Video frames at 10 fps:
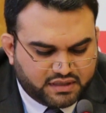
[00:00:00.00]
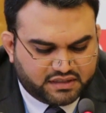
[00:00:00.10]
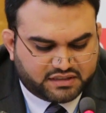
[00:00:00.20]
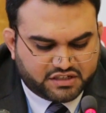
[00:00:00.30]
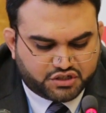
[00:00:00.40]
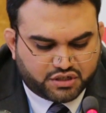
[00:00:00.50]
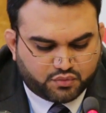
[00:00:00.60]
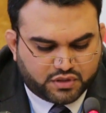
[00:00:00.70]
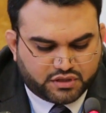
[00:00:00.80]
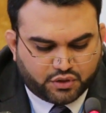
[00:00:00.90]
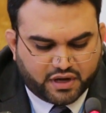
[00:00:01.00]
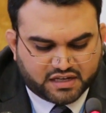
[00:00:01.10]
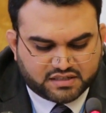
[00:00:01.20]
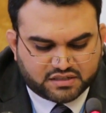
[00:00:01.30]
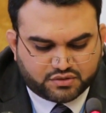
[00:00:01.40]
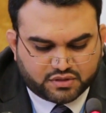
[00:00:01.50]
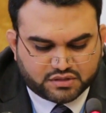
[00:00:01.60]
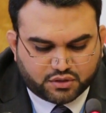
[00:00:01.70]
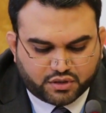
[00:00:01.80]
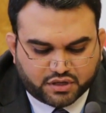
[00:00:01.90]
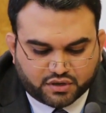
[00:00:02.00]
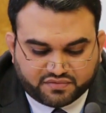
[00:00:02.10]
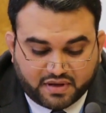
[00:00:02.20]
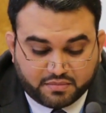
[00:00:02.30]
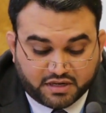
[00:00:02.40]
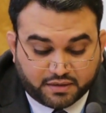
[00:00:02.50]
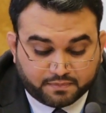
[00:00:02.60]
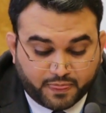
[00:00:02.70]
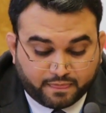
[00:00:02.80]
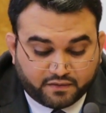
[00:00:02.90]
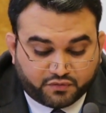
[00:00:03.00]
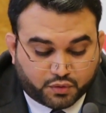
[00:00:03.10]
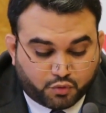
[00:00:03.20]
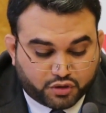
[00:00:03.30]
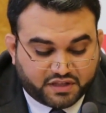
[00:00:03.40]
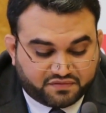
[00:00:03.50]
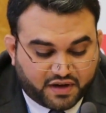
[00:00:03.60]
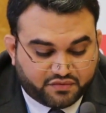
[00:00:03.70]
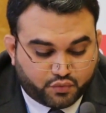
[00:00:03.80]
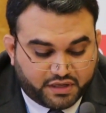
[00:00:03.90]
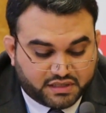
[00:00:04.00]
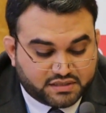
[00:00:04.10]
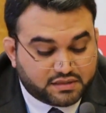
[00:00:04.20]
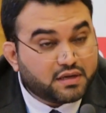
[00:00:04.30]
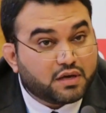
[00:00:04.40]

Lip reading: detention with no access to his lawyer or family for more than 5 weeks.